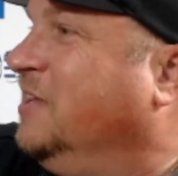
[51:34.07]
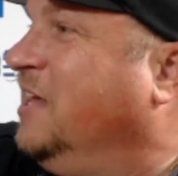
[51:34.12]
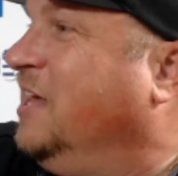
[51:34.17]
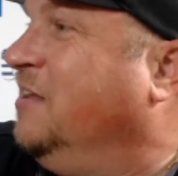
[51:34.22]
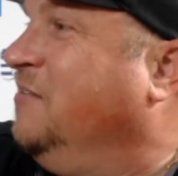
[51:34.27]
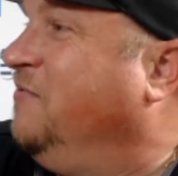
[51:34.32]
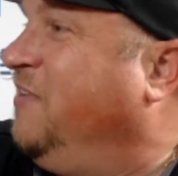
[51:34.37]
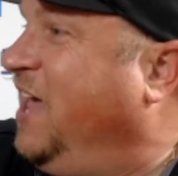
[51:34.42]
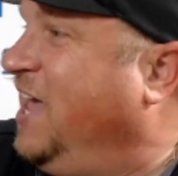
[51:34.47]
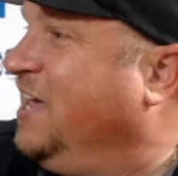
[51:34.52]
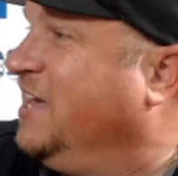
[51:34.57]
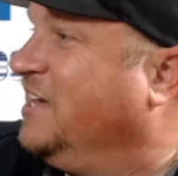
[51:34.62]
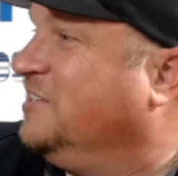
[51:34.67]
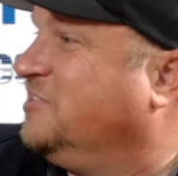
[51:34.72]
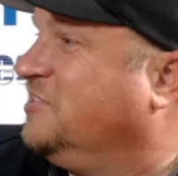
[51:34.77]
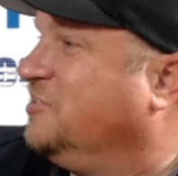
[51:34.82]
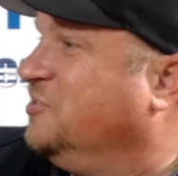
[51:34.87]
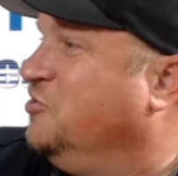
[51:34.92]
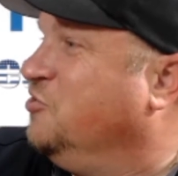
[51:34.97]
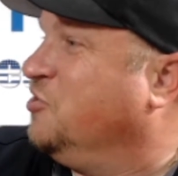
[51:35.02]
In
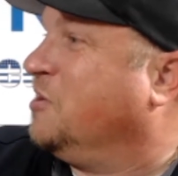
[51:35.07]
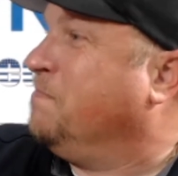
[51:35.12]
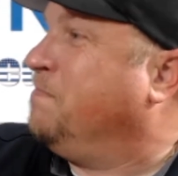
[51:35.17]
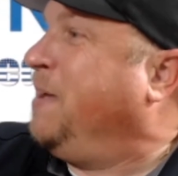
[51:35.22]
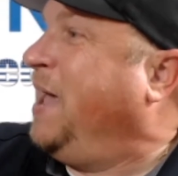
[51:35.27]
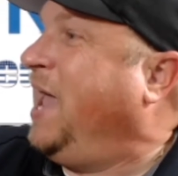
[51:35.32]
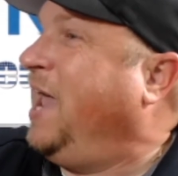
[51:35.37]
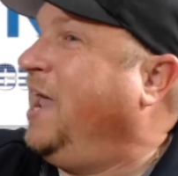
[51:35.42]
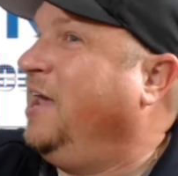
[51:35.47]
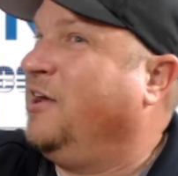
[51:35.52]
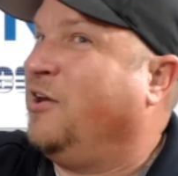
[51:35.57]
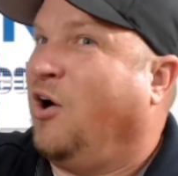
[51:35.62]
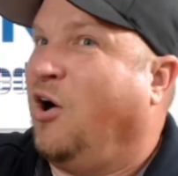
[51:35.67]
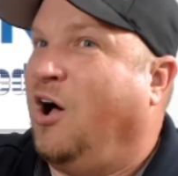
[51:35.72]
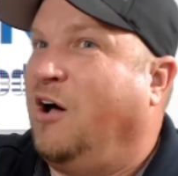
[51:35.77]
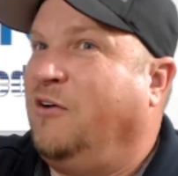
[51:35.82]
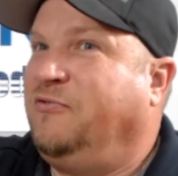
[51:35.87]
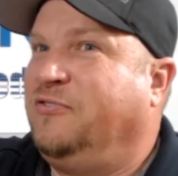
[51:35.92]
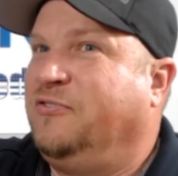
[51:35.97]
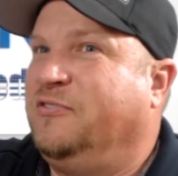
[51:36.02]
Vegas, you can pay it
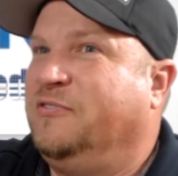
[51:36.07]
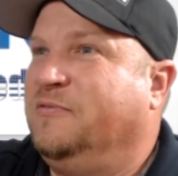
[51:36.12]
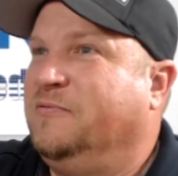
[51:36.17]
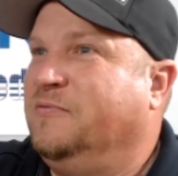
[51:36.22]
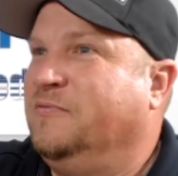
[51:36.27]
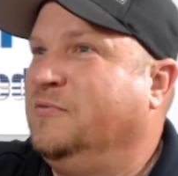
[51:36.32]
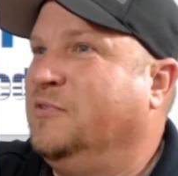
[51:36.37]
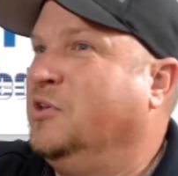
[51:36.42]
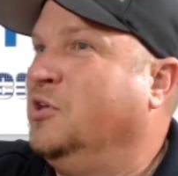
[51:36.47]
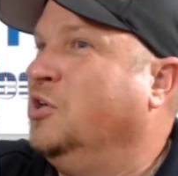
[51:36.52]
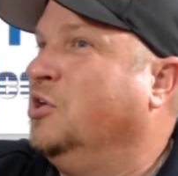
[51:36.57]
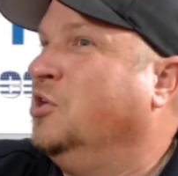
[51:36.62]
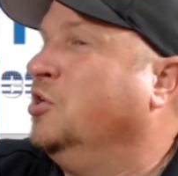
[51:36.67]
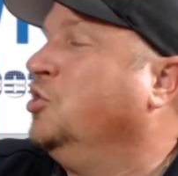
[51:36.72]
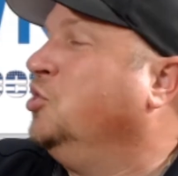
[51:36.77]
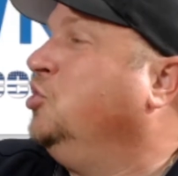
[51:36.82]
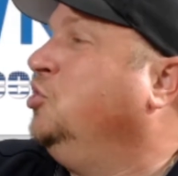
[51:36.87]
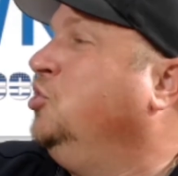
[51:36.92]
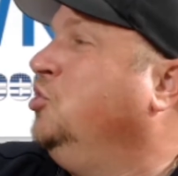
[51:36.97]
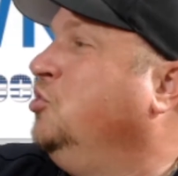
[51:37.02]
off
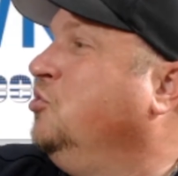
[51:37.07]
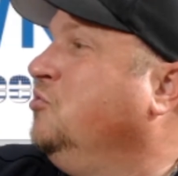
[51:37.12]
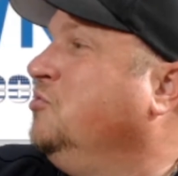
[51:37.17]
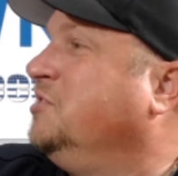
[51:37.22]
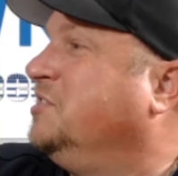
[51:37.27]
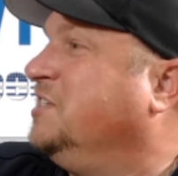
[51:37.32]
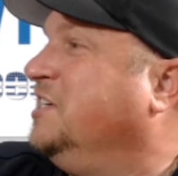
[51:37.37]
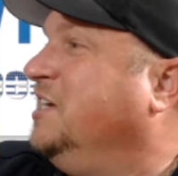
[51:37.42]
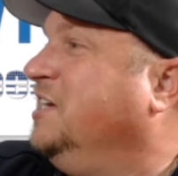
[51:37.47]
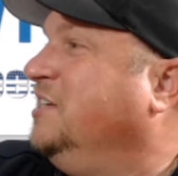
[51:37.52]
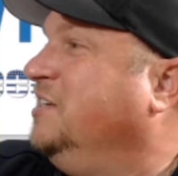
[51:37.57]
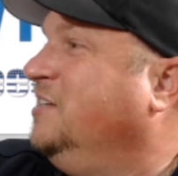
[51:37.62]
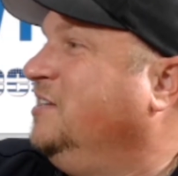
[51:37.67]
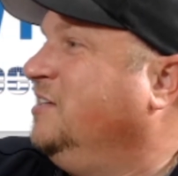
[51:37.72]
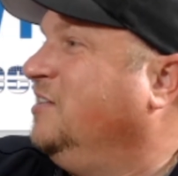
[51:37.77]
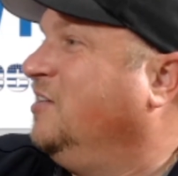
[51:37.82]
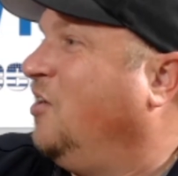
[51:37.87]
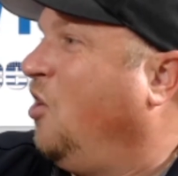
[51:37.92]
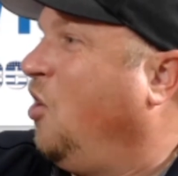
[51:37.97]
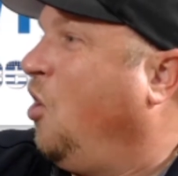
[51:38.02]
using
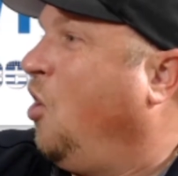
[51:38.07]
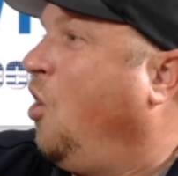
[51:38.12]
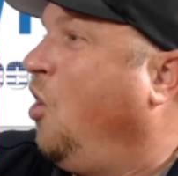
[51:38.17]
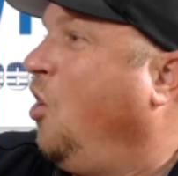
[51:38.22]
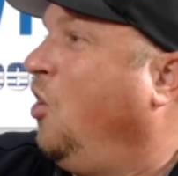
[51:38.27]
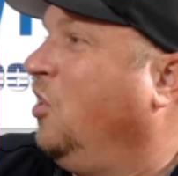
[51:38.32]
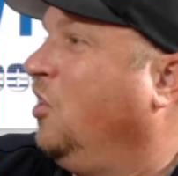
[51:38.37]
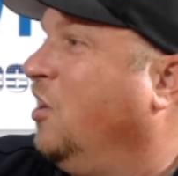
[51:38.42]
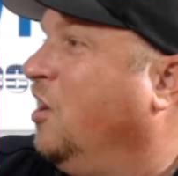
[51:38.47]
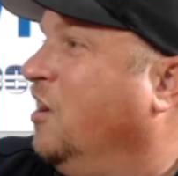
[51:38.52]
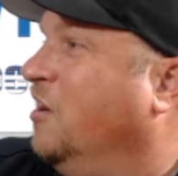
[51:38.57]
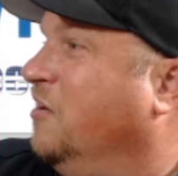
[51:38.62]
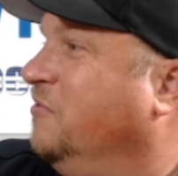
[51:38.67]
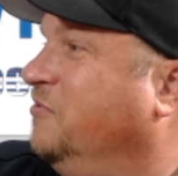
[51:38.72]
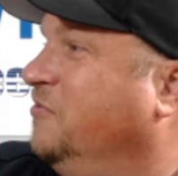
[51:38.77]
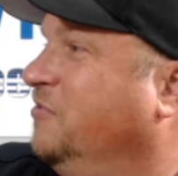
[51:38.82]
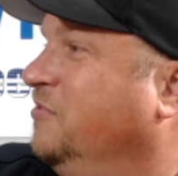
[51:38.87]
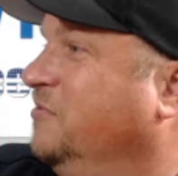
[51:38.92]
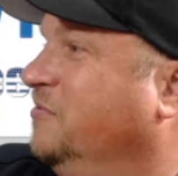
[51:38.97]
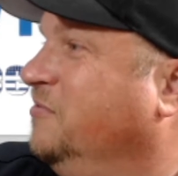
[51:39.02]
all
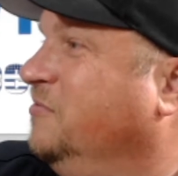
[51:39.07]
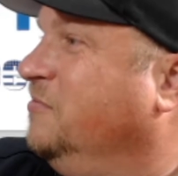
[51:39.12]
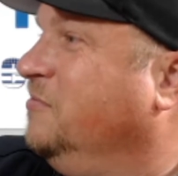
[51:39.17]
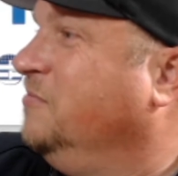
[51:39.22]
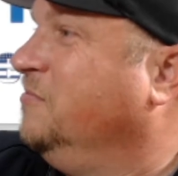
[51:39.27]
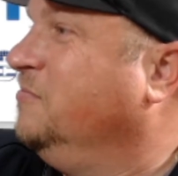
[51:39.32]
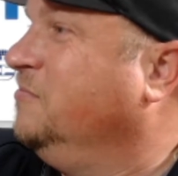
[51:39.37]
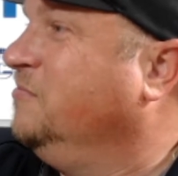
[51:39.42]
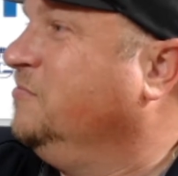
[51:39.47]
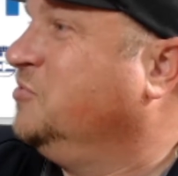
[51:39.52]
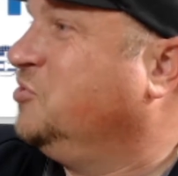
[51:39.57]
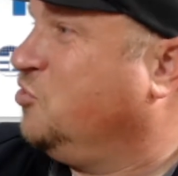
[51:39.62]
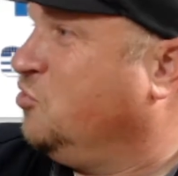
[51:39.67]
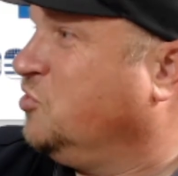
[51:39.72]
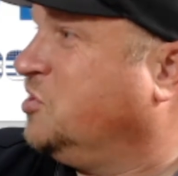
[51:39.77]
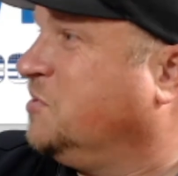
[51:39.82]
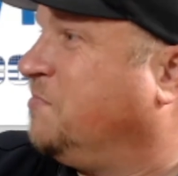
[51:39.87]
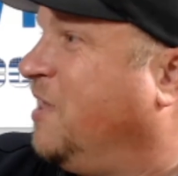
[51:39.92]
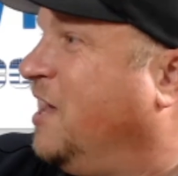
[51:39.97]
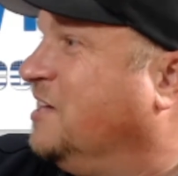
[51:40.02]
of school
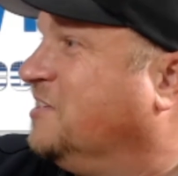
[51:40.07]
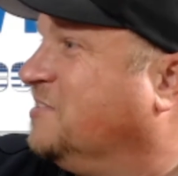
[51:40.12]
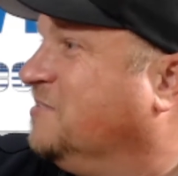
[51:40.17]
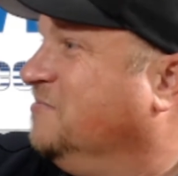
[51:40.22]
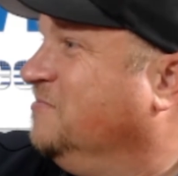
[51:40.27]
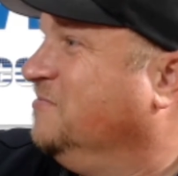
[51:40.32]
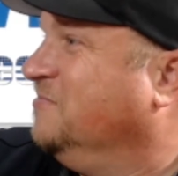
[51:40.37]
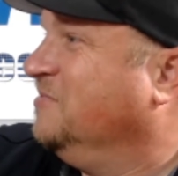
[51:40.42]
supplies.